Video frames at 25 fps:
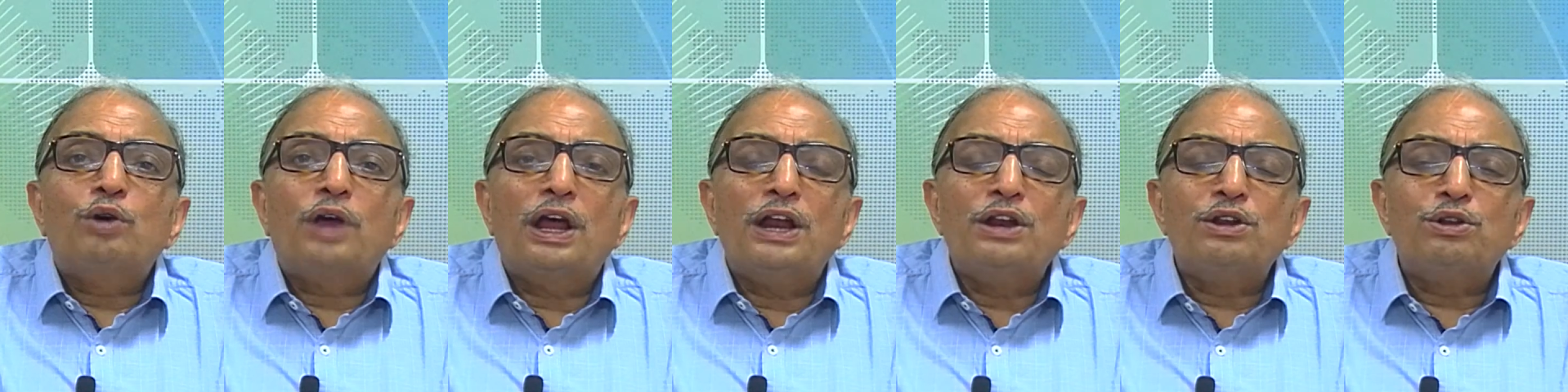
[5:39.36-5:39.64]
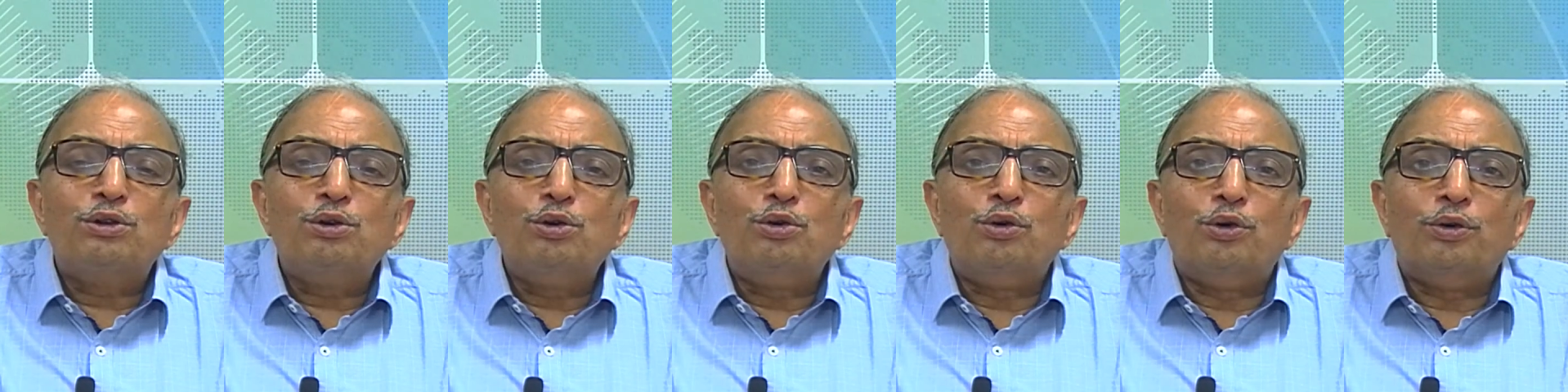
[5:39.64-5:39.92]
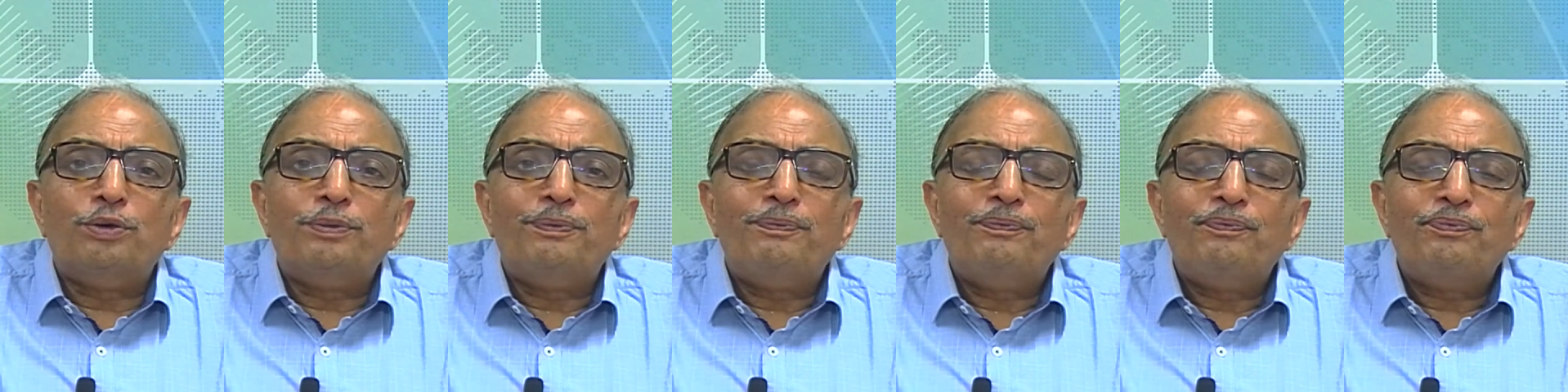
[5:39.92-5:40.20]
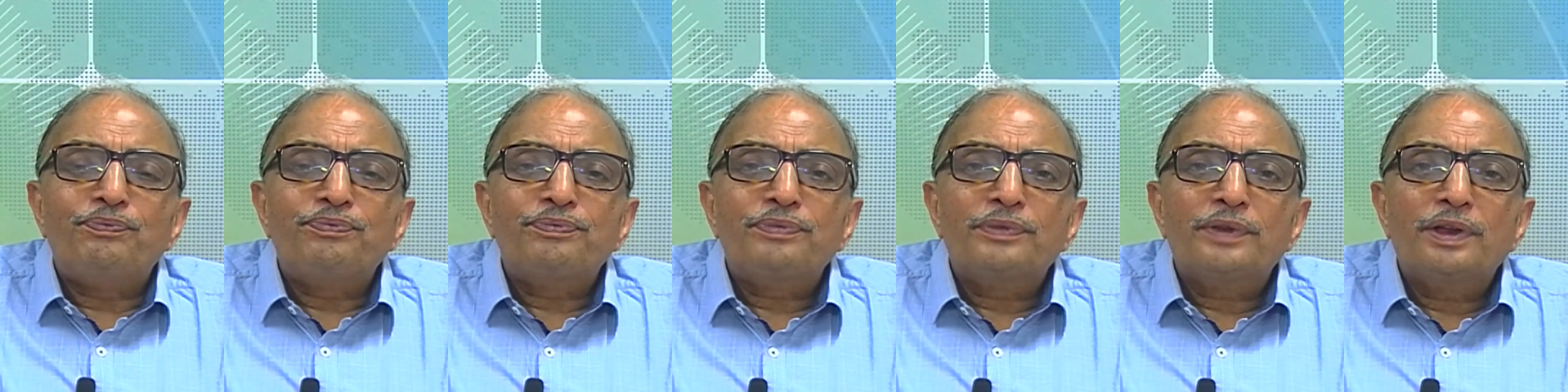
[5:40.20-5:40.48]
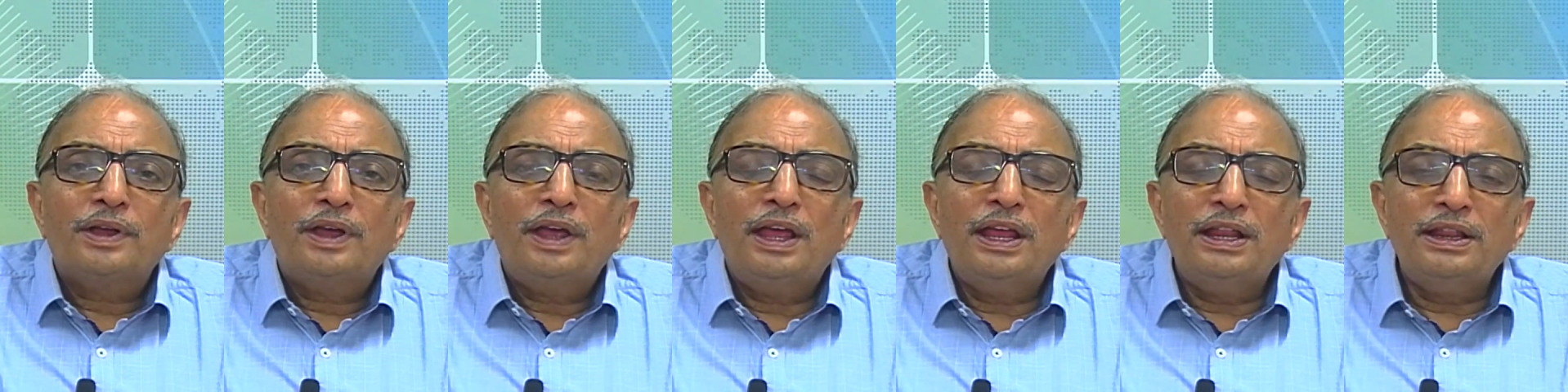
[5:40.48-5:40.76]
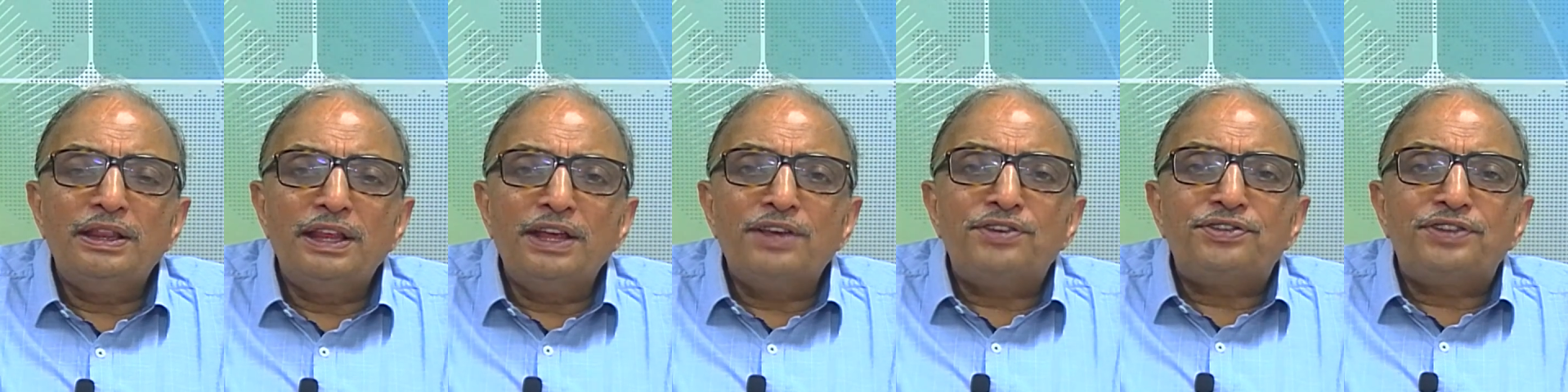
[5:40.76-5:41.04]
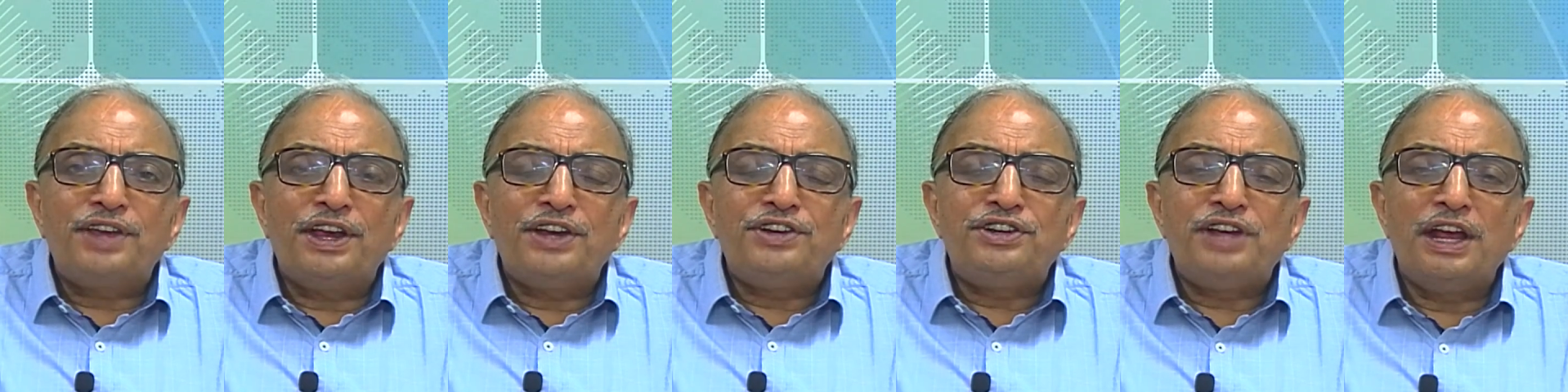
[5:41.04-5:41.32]
conclude, in this
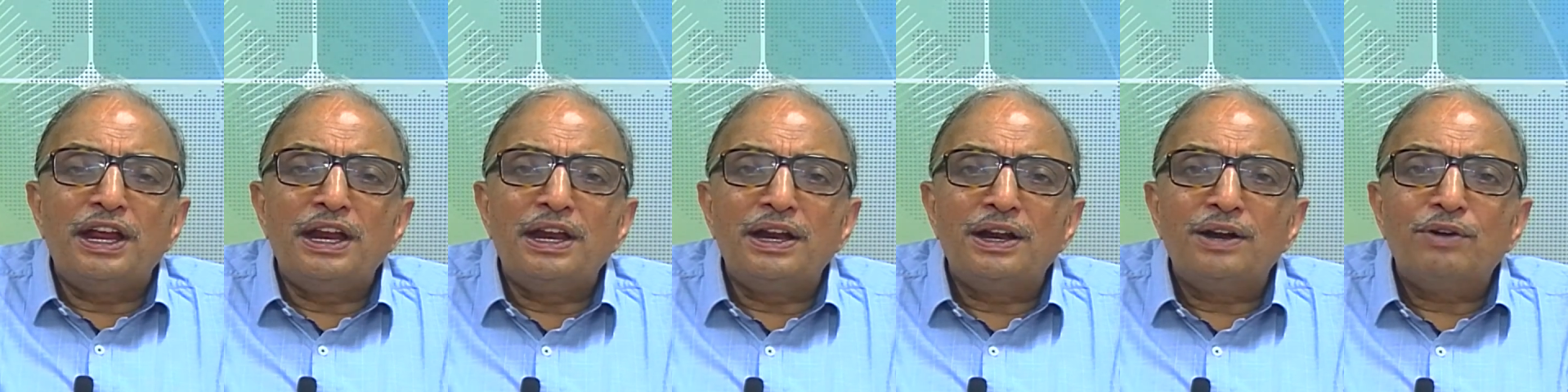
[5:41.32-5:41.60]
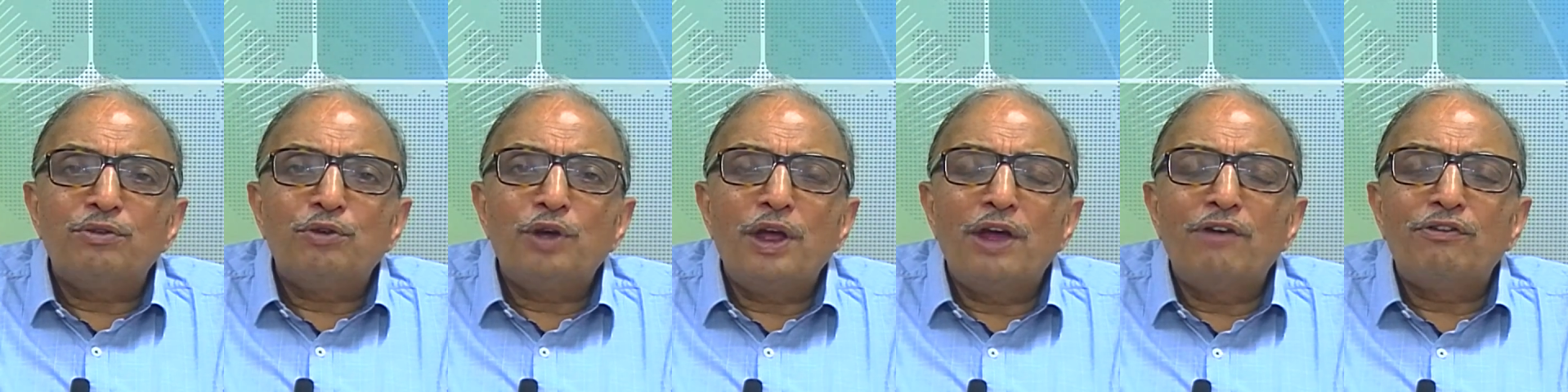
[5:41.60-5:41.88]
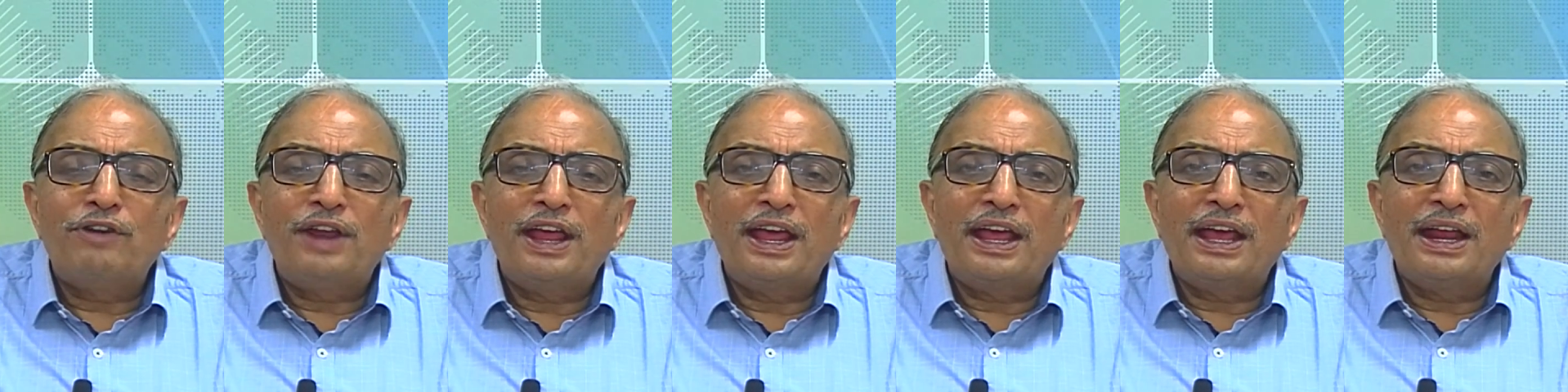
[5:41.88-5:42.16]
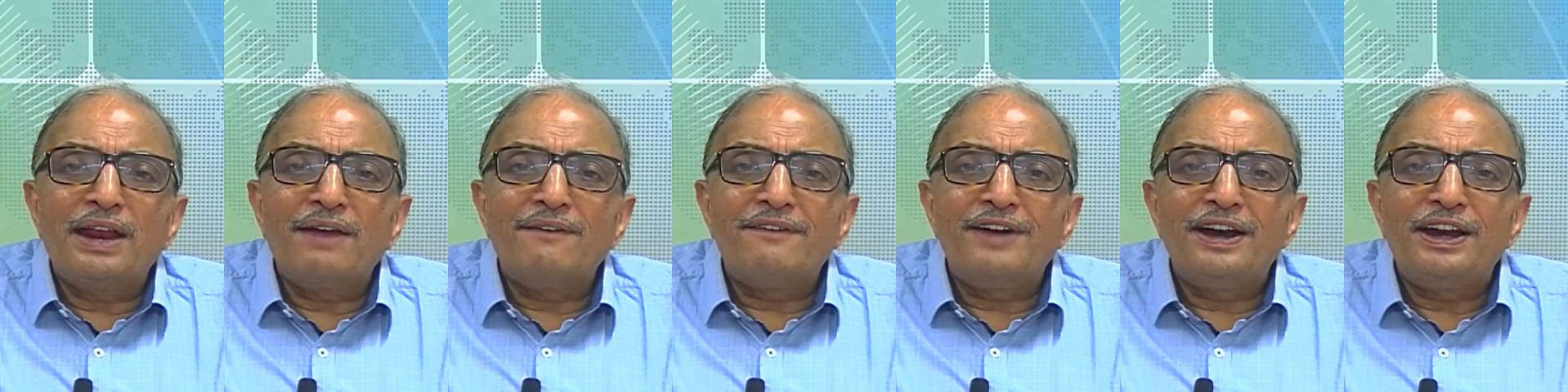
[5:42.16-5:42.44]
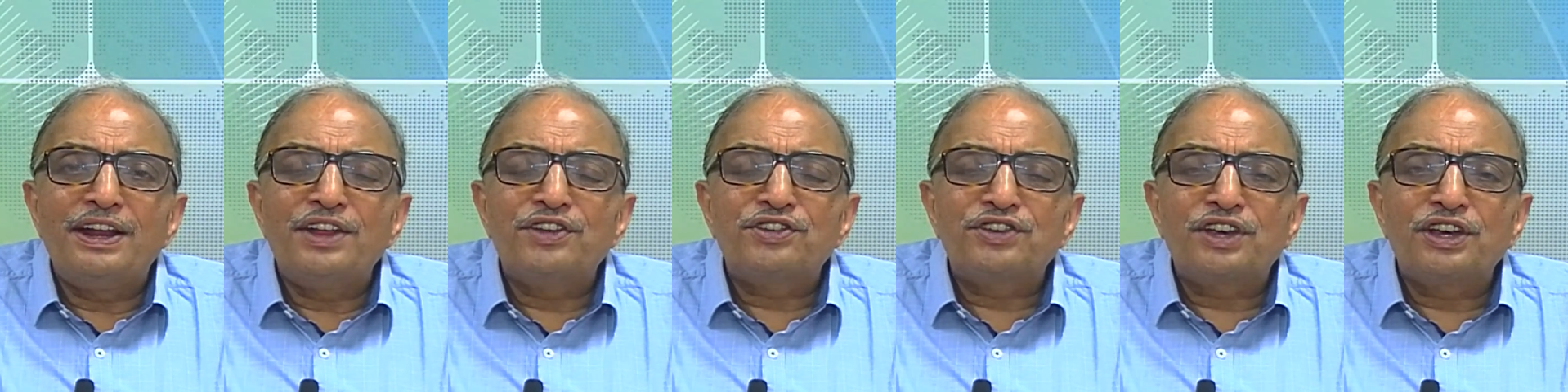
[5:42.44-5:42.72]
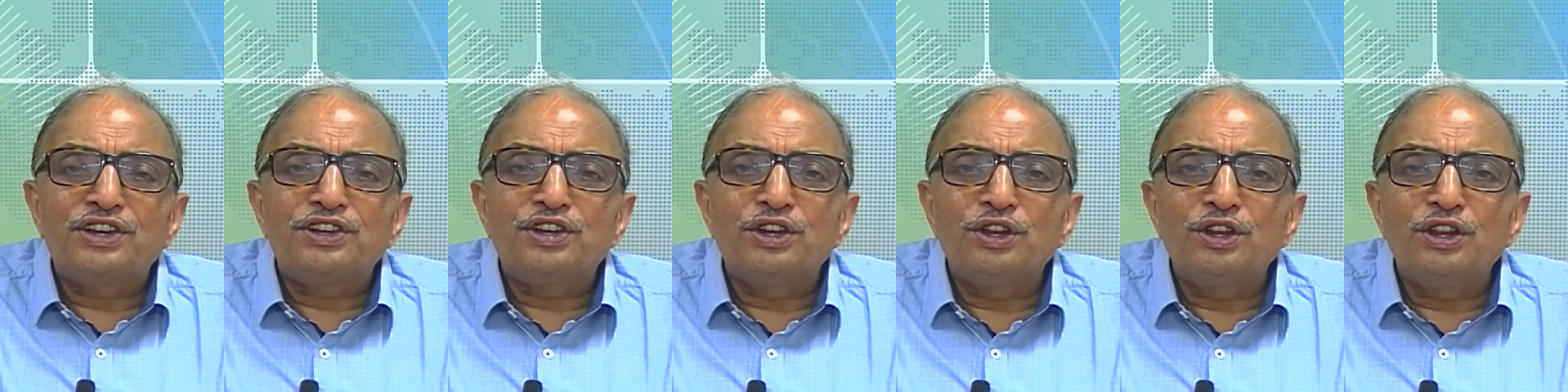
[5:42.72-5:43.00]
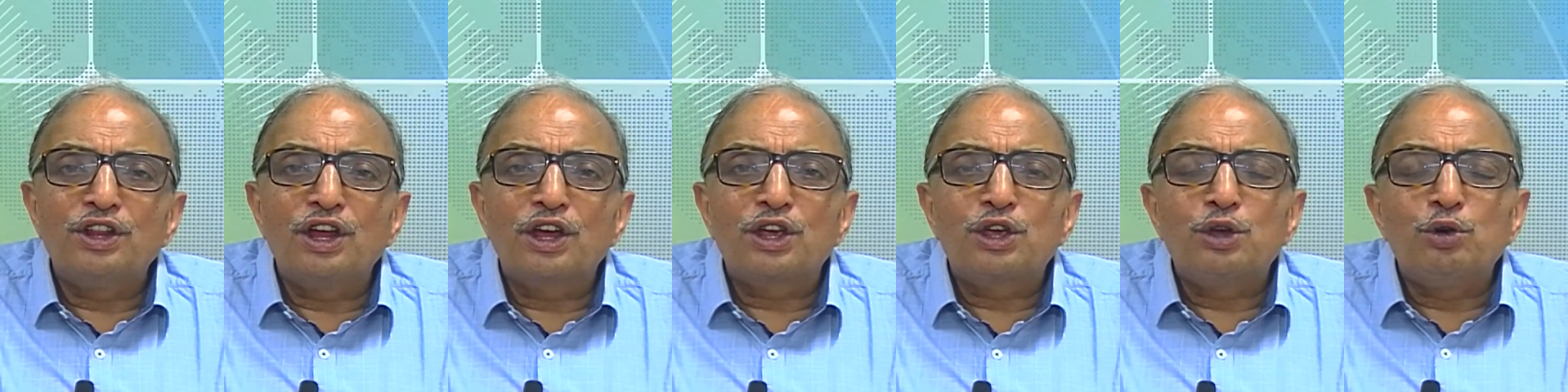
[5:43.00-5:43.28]
session we have taken our discussion
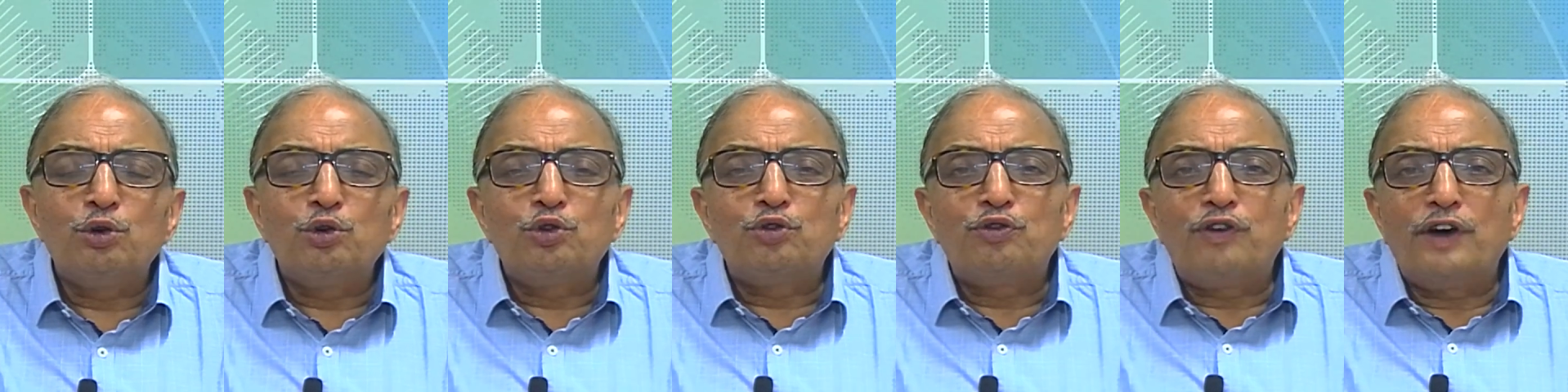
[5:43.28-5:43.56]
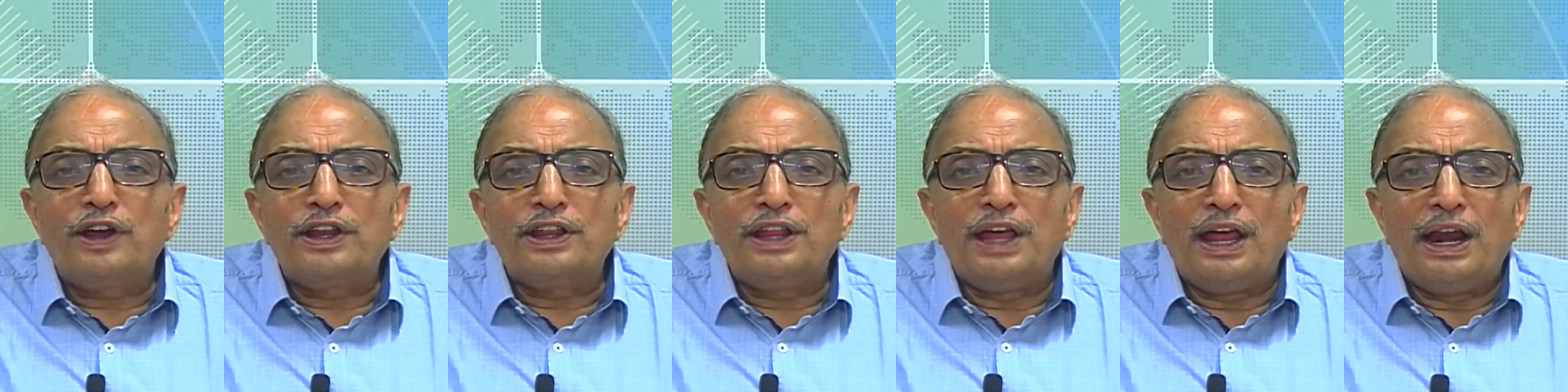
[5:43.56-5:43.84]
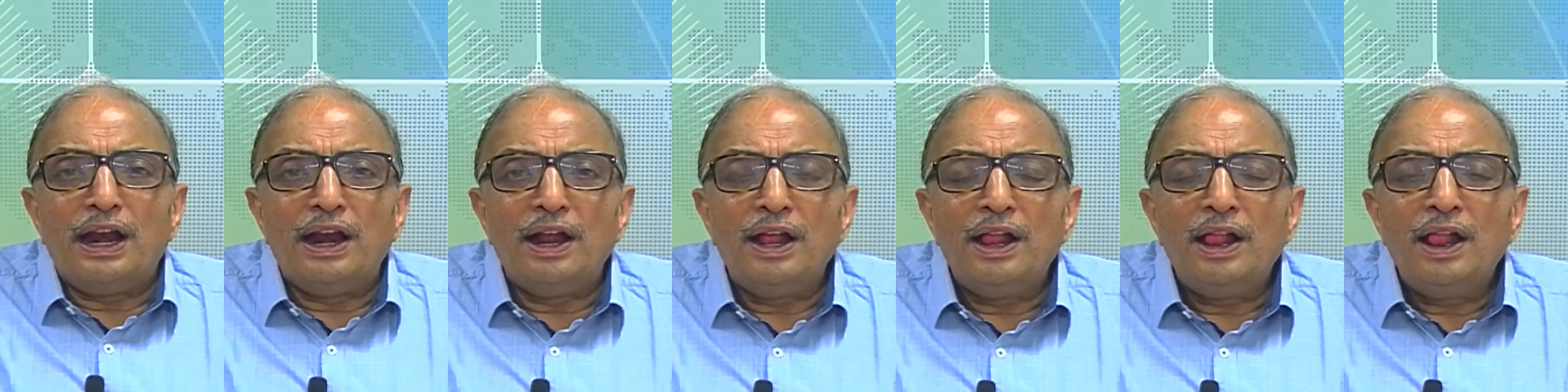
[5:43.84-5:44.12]
on the queues further